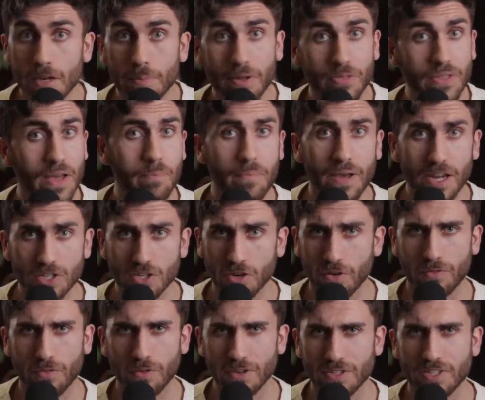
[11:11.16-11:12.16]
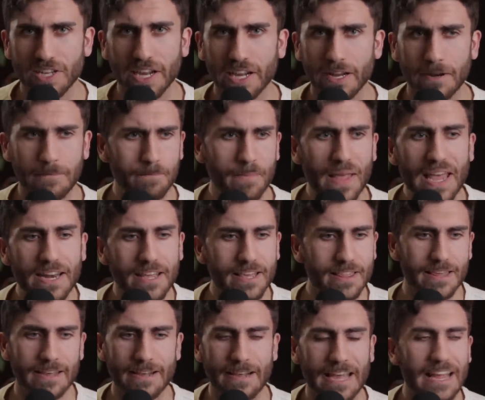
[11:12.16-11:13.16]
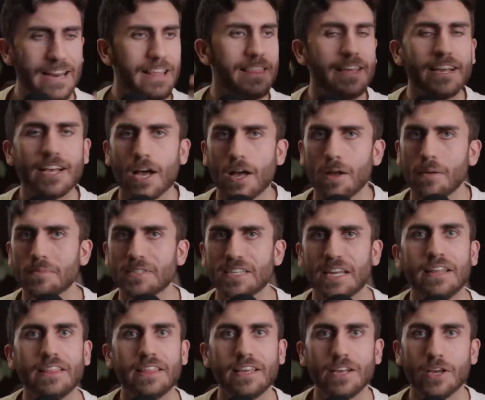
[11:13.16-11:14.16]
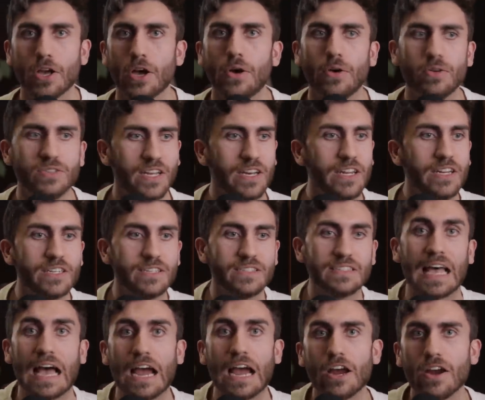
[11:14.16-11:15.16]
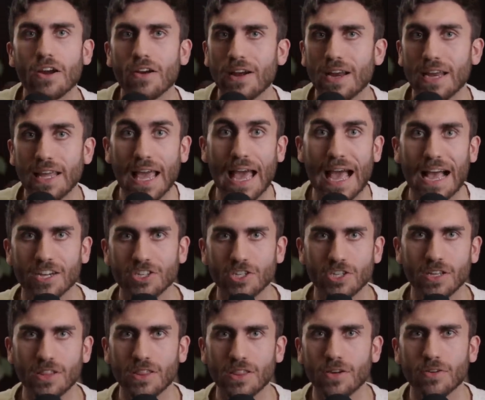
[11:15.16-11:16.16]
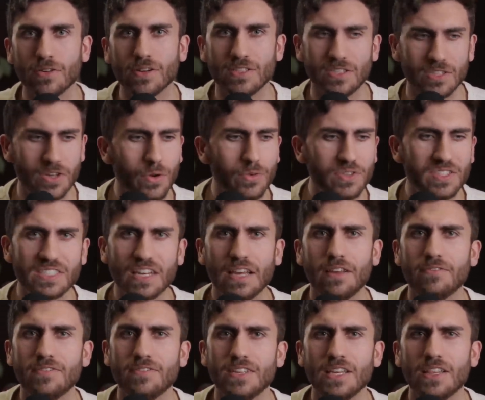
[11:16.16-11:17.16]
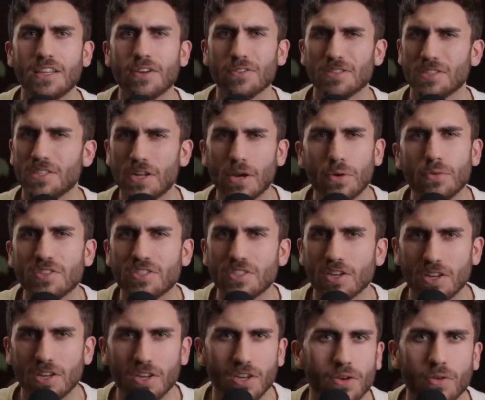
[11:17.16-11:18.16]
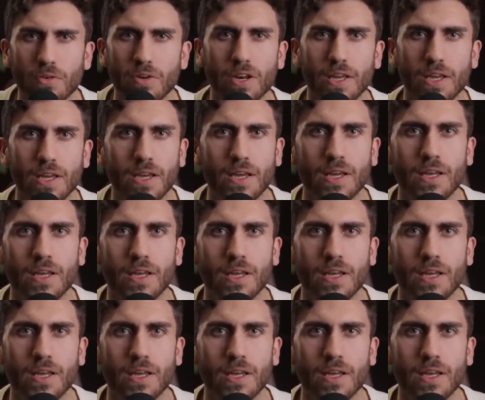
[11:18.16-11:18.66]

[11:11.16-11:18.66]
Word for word: Think about that picture for a second. Anything. Anything comes, anything goes, any desire, any action. There is no safety. There is no security.